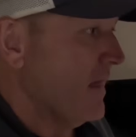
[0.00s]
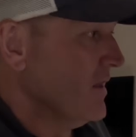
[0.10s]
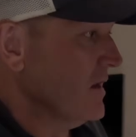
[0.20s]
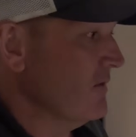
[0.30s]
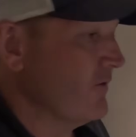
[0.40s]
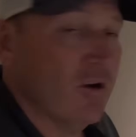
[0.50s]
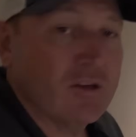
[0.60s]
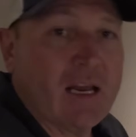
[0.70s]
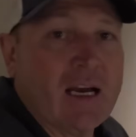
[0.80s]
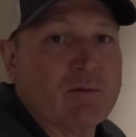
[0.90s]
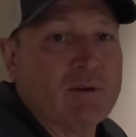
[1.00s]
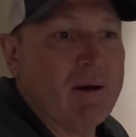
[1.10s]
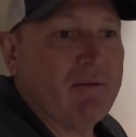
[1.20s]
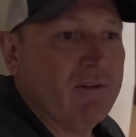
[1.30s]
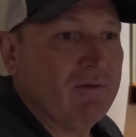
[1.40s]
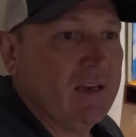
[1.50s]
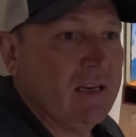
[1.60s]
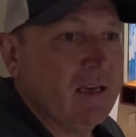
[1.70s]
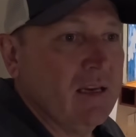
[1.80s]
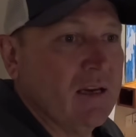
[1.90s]
the first class was about
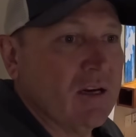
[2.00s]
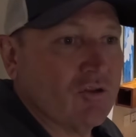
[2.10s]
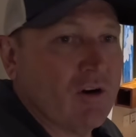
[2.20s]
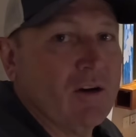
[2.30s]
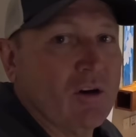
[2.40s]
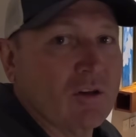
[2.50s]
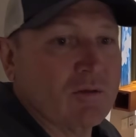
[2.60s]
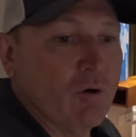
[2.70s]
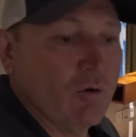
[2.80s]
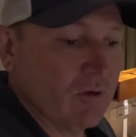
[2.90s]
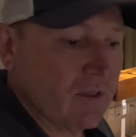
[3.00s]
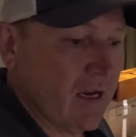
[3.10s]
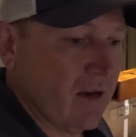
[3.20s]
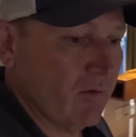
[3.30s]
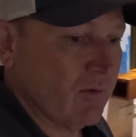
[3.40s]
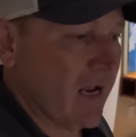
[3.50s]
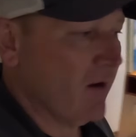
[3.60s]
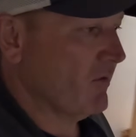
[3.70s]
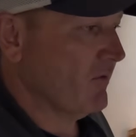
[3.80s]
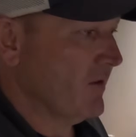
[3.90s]
50 Australian dollars more, so it was
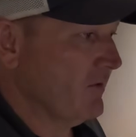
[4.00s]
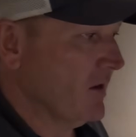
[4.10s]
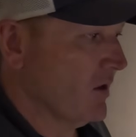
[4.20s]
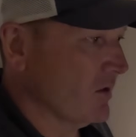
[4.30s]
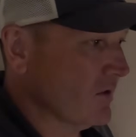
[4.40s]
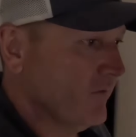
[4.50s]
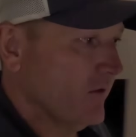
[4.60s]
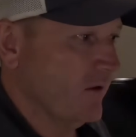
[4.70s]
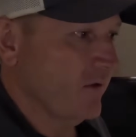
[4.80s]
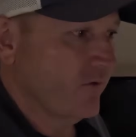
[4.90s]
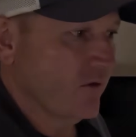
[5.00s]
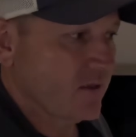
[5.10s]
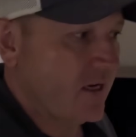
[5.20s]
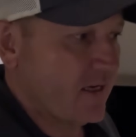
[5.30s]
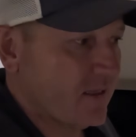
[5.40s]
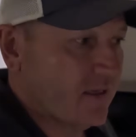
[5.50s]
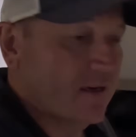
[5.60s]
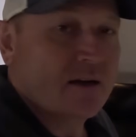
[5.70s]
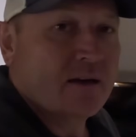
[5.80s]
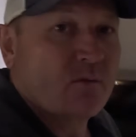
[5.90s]
$150 for the first class,
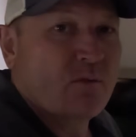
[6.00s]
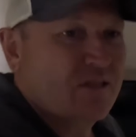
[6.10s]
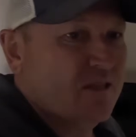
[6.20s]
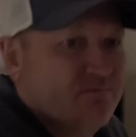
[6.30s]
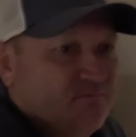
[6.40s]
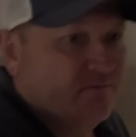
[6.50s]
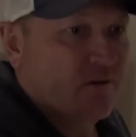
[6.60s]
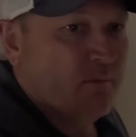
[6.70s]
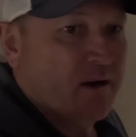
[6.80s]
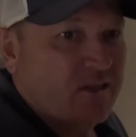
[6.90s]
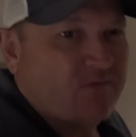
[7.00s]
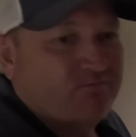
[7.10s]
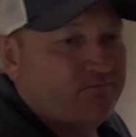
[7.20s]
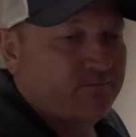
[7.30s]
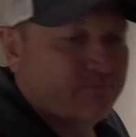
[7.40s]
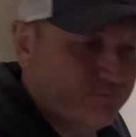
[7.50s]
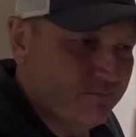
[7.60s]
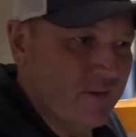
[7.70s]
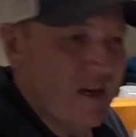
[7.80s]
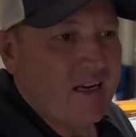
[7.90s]
which is not much.
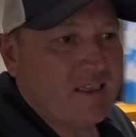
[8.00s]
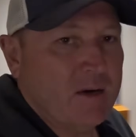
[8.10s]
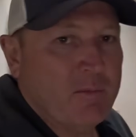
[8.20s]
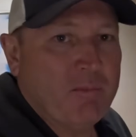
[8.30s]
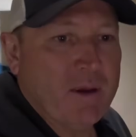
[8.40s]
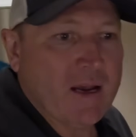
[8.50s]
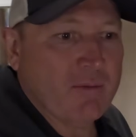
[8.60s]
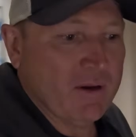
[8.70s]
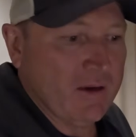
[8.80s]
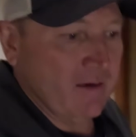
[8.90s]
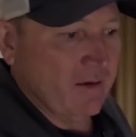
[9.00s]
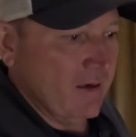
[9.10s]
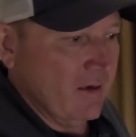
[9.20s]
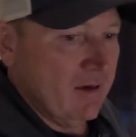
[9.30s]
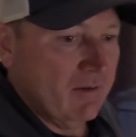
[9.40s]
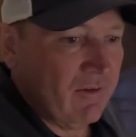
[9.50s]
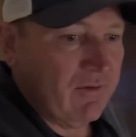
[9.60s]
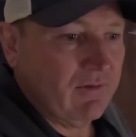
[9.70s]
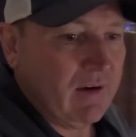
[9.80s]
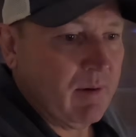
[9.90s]
It's a little bit bigger, but for
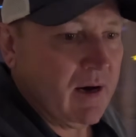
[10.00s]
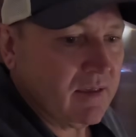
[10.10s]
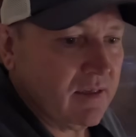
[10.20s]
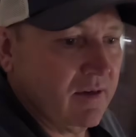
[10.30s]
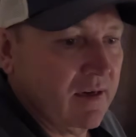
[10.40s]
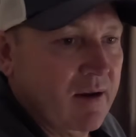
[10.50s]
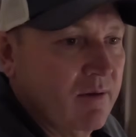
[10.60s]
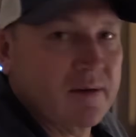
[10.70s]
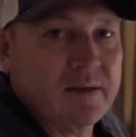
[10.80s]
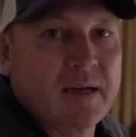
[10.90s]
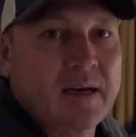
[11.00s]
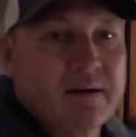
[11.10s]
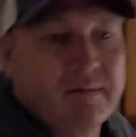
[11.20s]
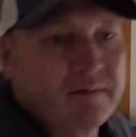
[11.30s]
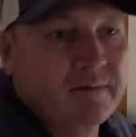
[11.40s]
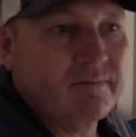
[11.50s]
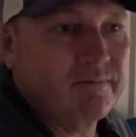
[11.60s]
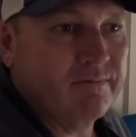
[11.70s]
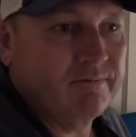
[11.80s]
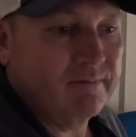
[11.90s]
$50, I don't know, is
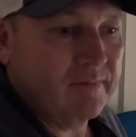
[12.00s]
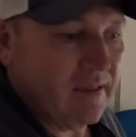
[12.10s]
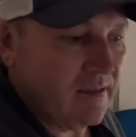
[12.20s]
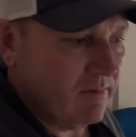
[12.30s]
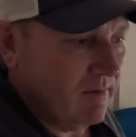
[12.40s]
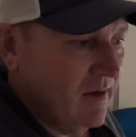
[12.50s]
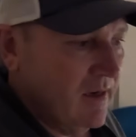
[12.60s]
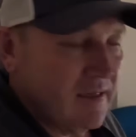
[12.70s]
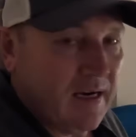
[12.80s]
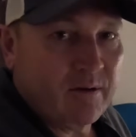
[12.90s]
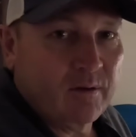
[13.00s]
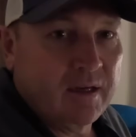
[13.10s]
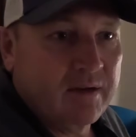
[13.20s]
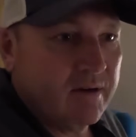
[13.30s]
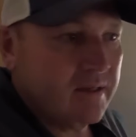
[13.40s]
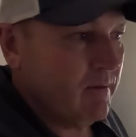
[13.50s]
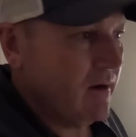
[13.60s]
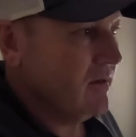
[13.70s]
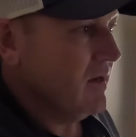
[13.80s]
it's take it or leave it, I suppose.